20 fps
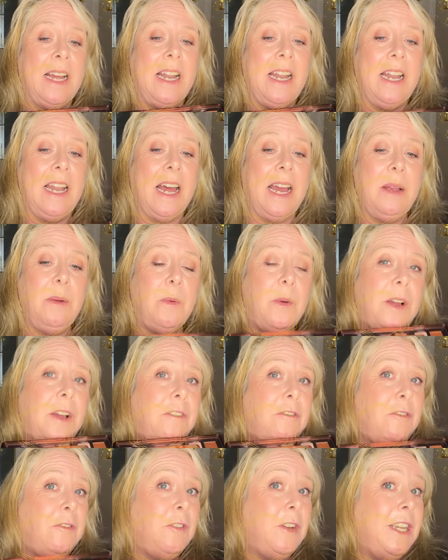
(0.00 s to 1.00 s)
Lightwork
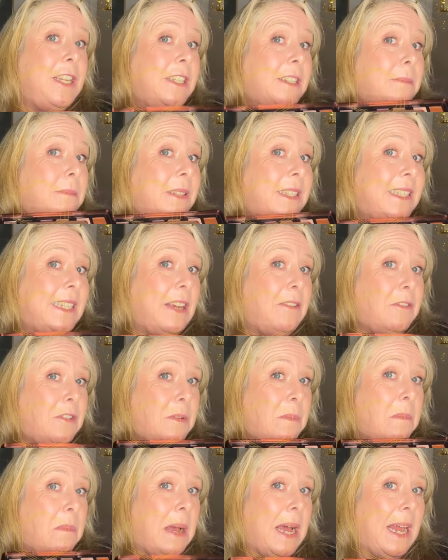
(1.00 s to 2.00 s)

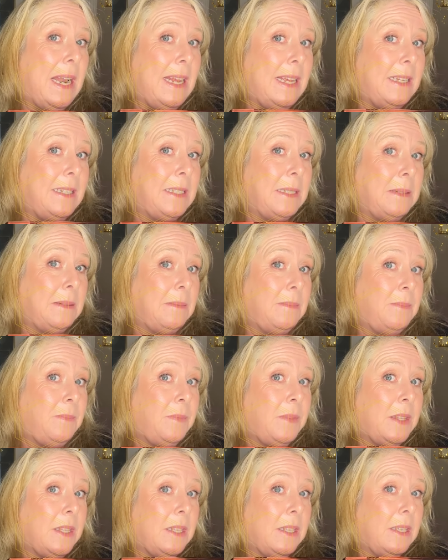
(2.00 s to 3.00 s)
VII palette.
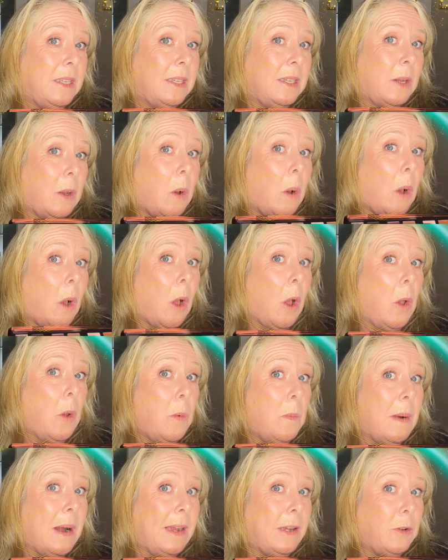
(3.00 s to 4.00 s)
Oh
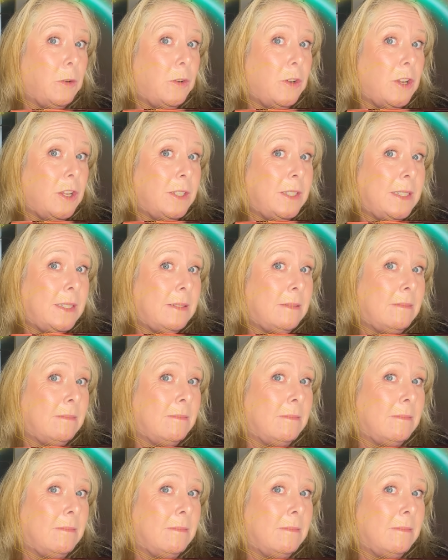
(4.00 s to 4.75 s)
my goodness.